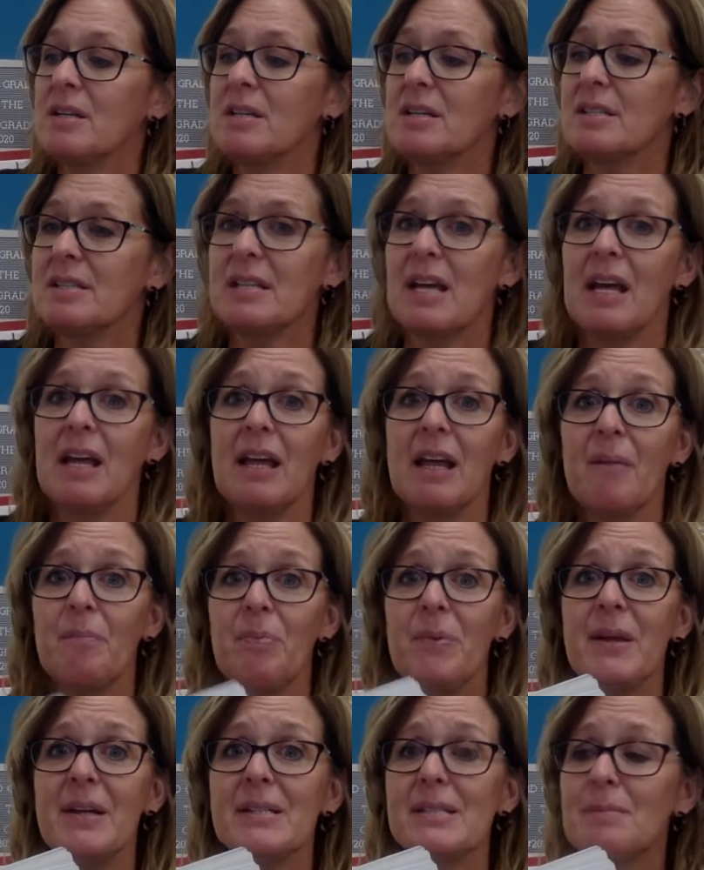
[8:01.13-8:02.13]
to say,
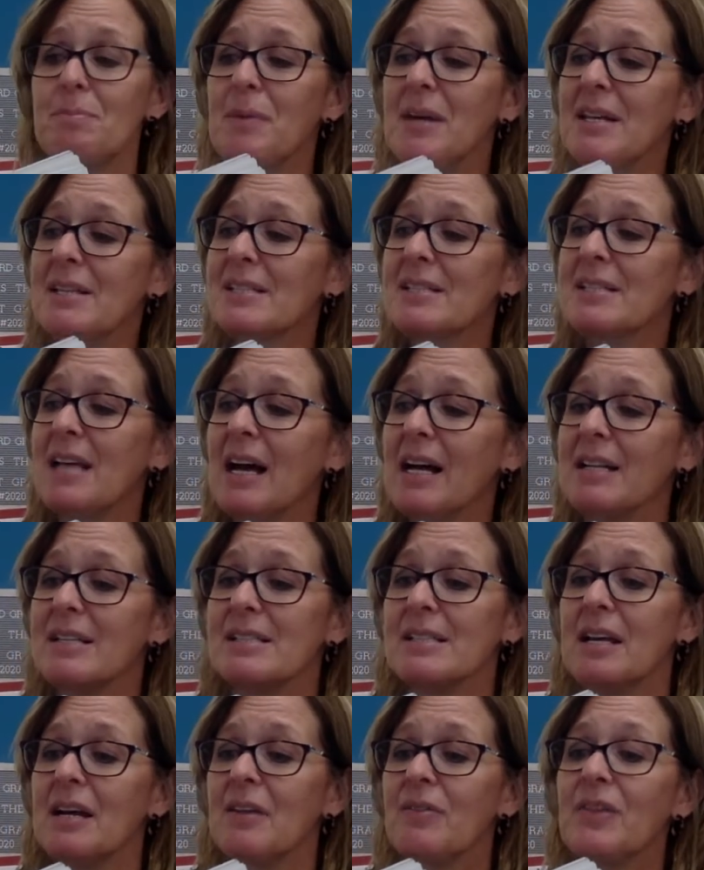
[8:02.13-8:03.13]
"it's me,
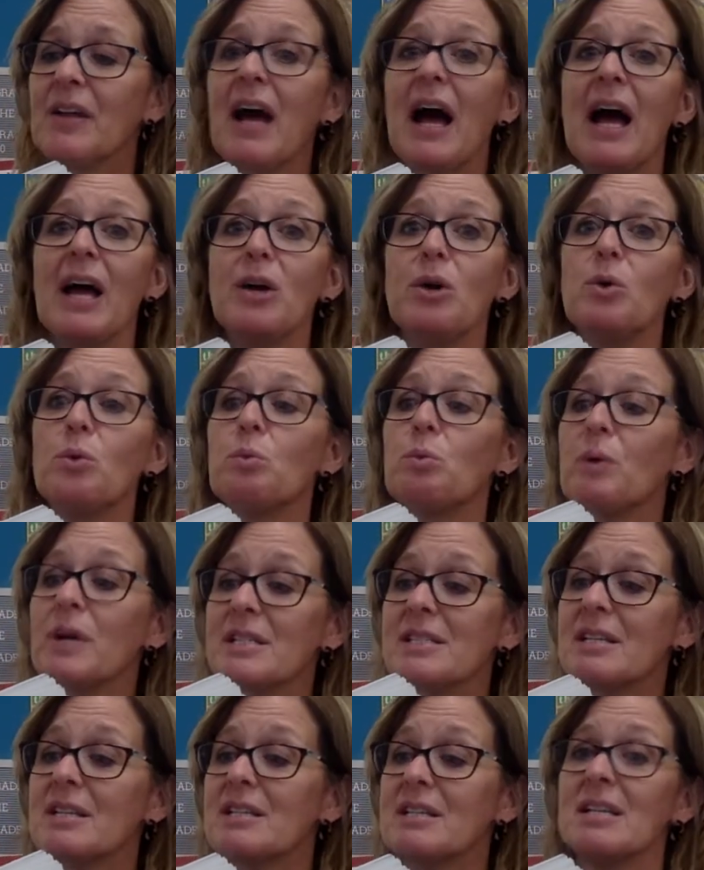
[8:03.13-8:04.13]
Suds, the guy who
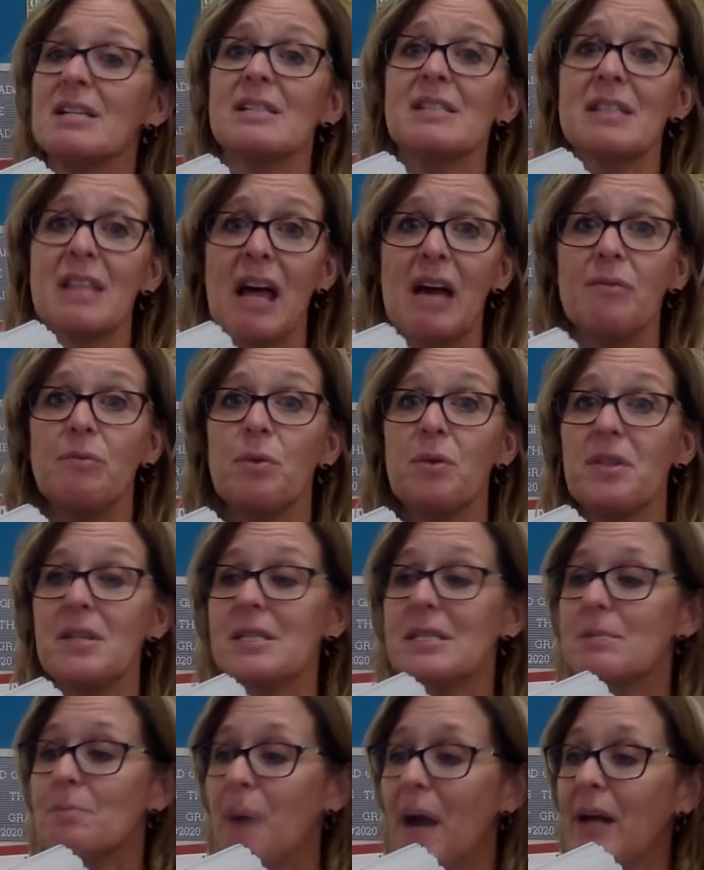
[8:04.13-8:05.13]
risked his life with a
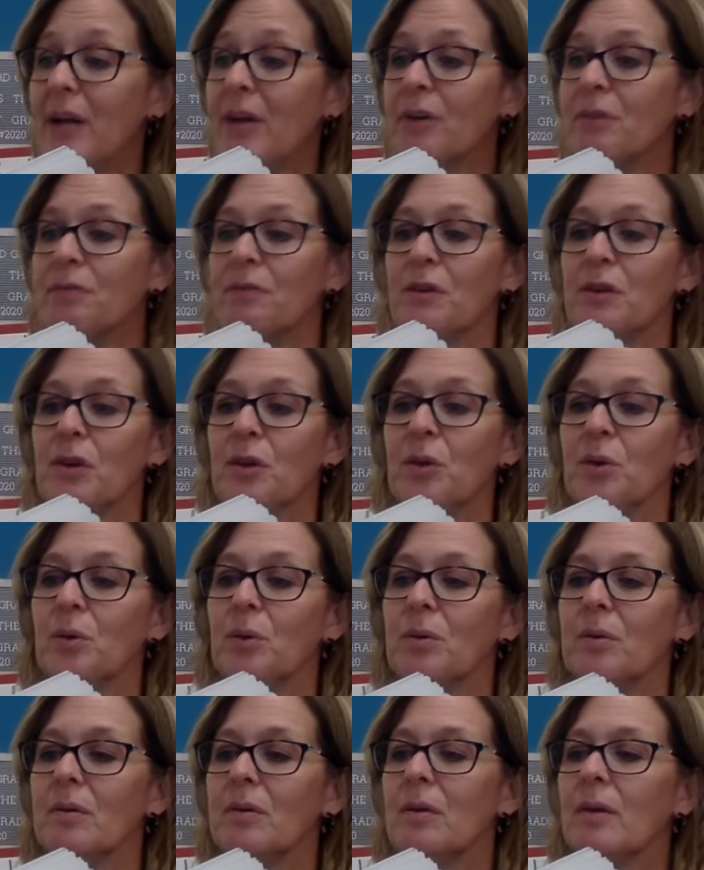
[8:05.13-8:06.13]
spider for you."